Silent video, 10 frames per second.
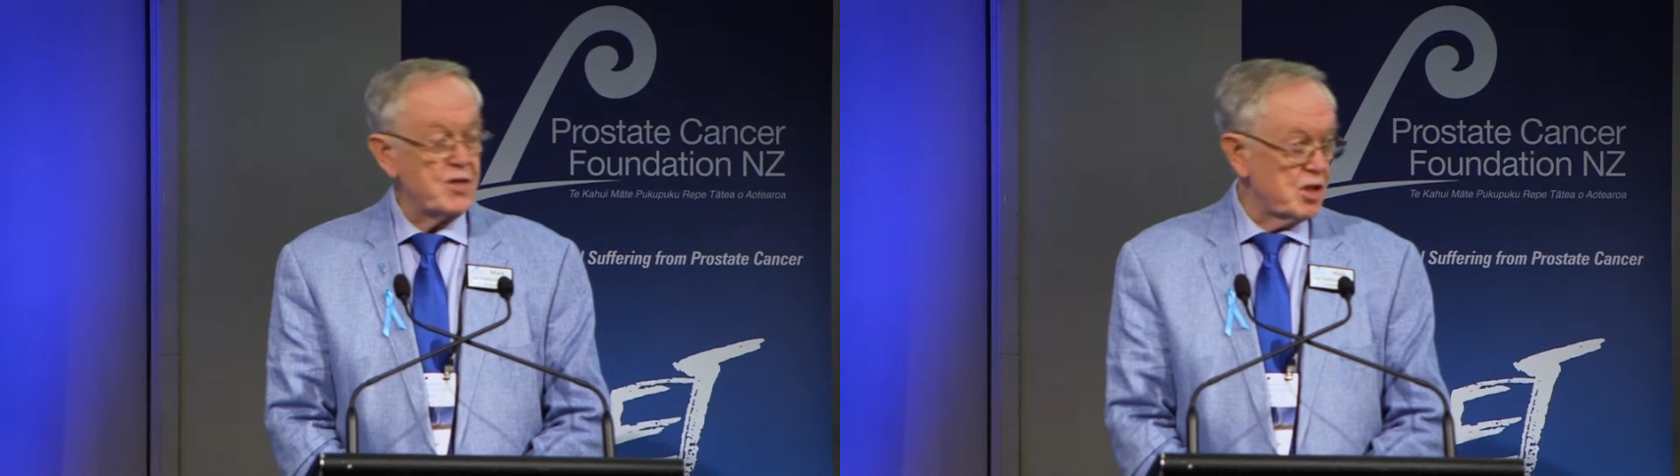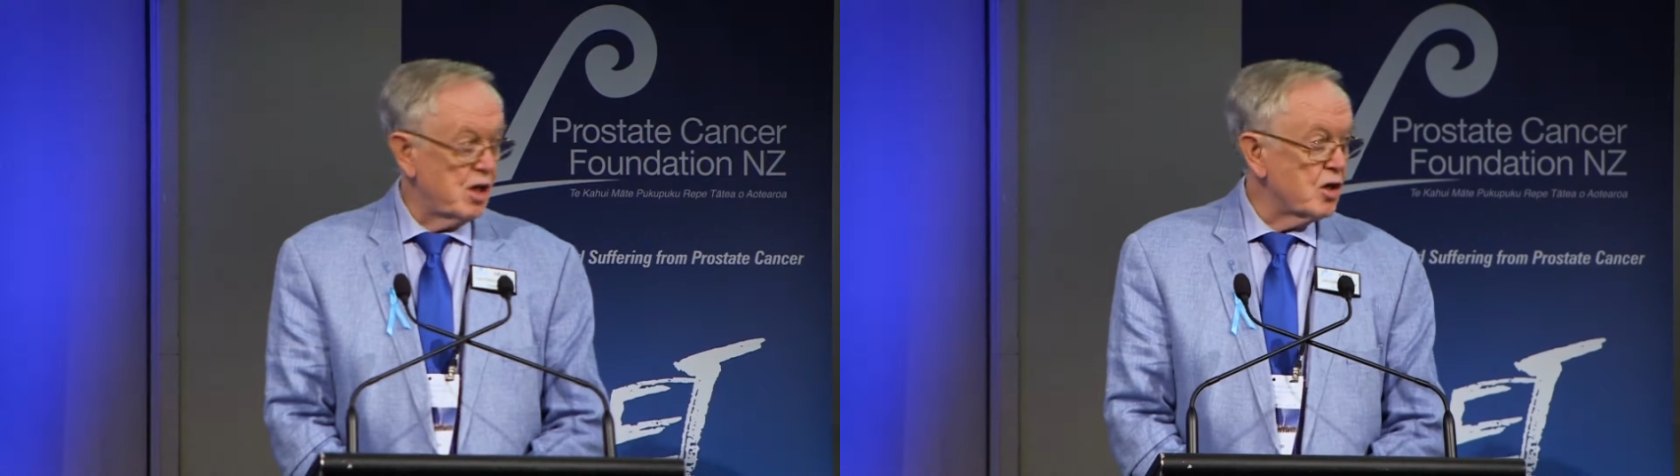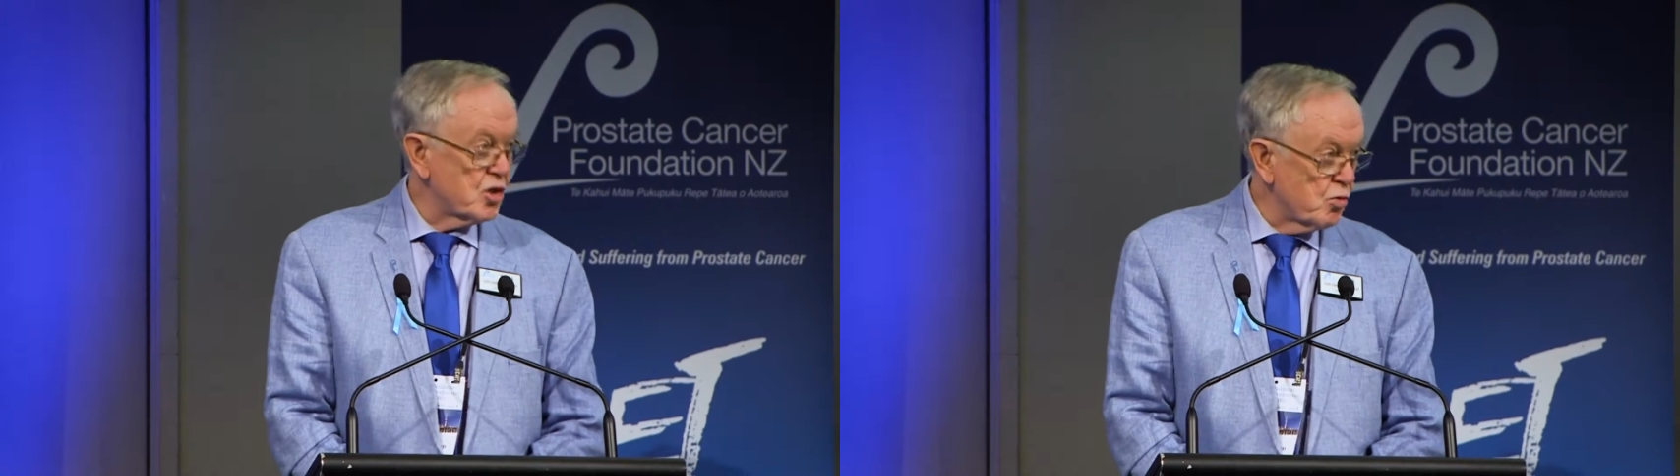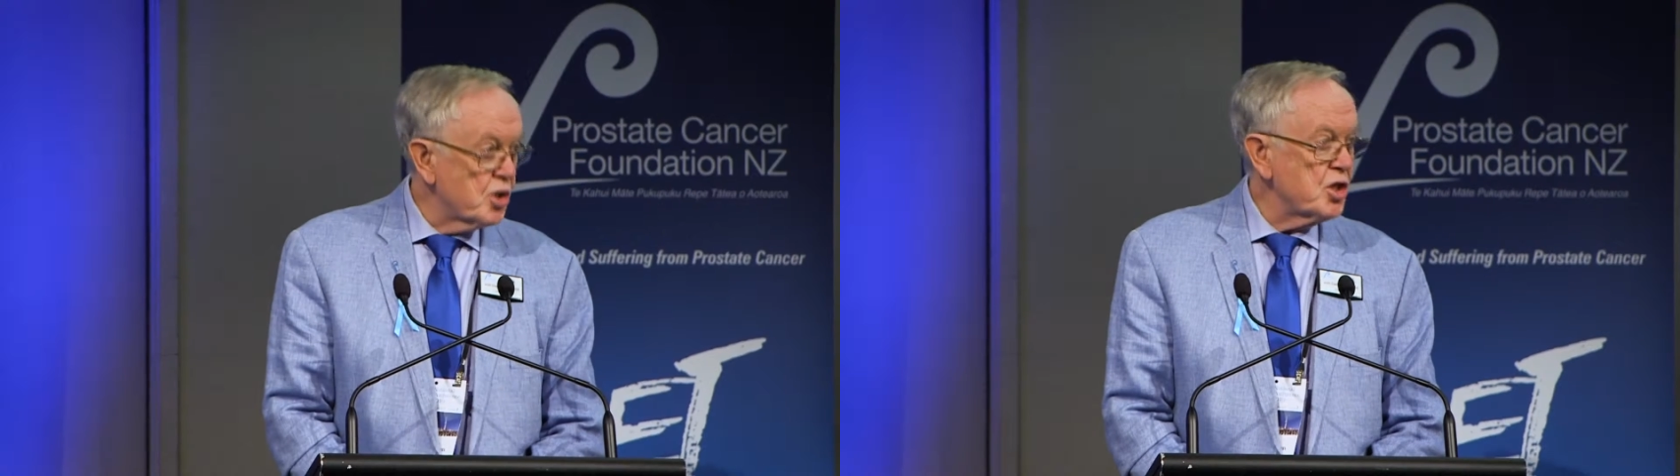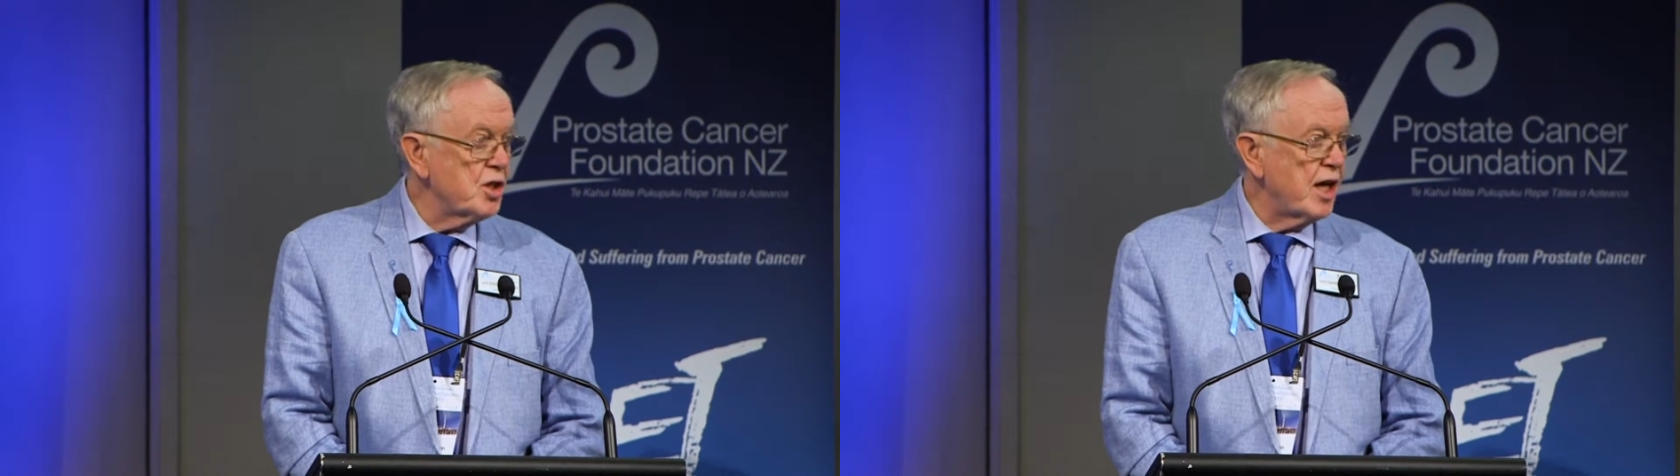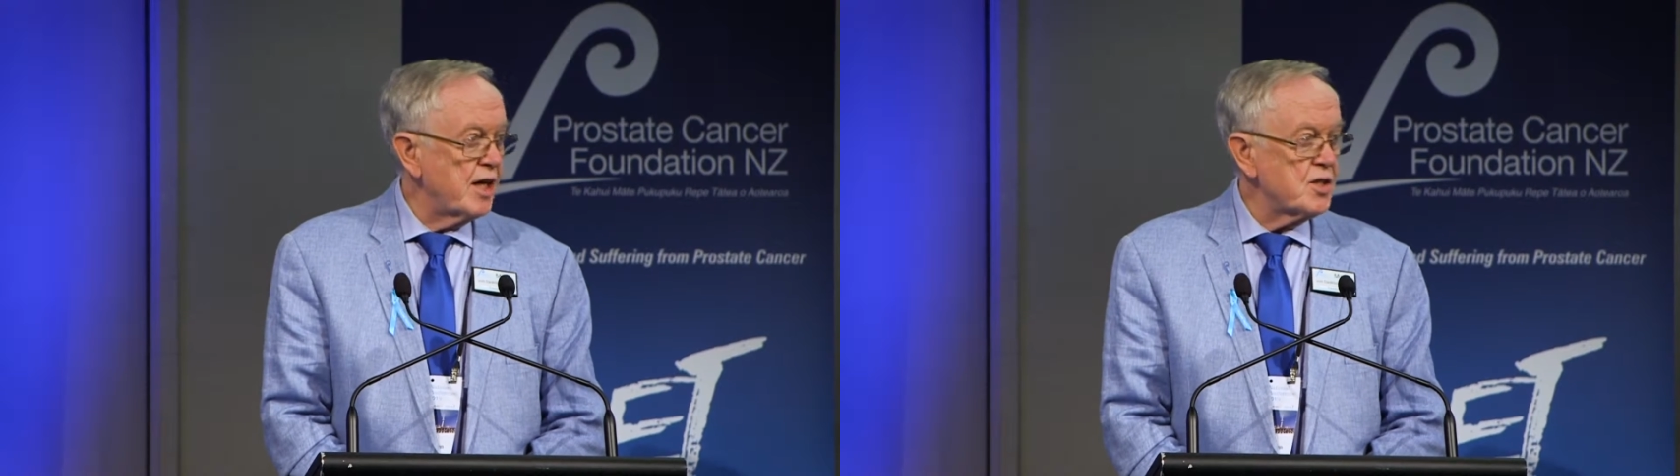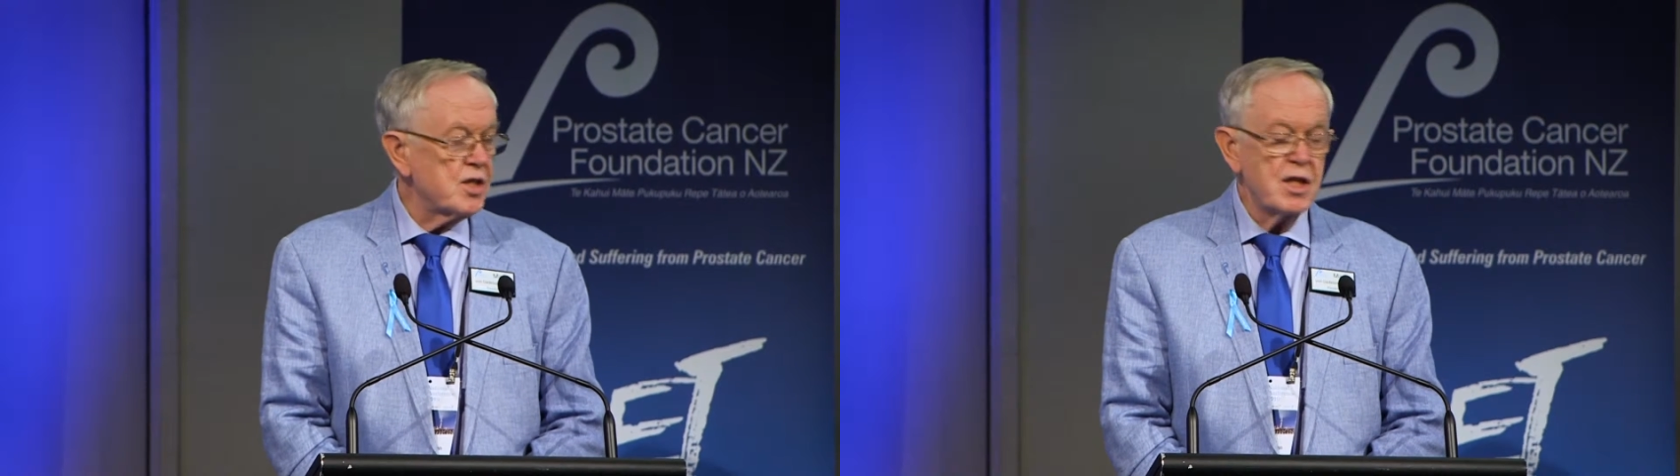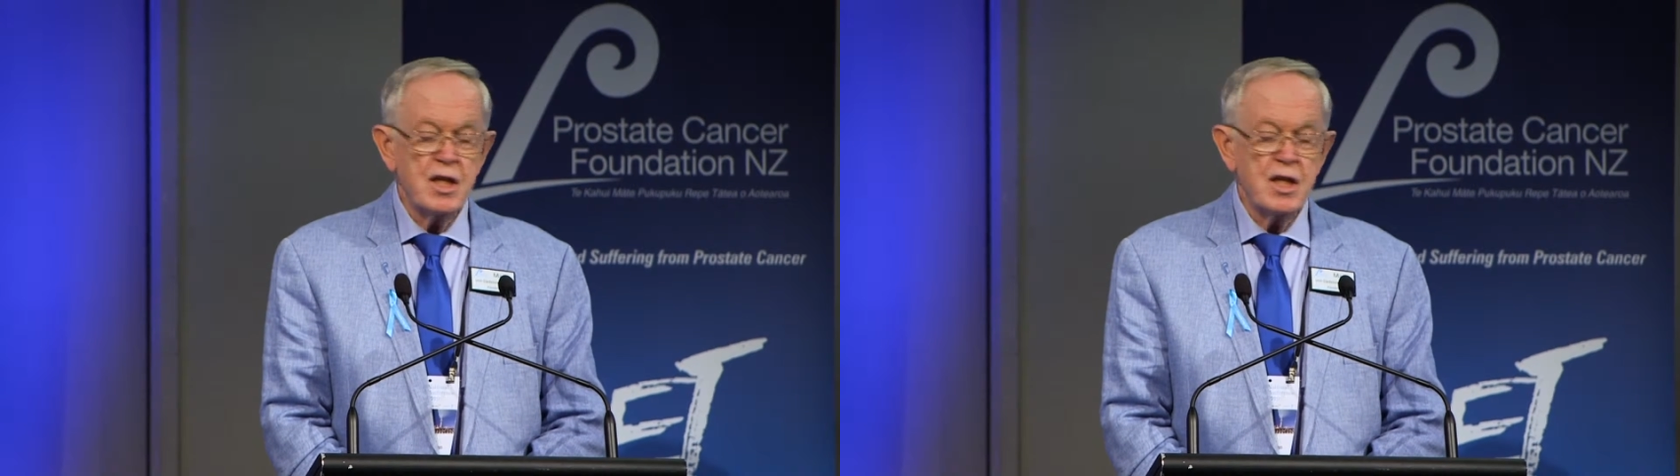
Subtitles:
as long as Richard has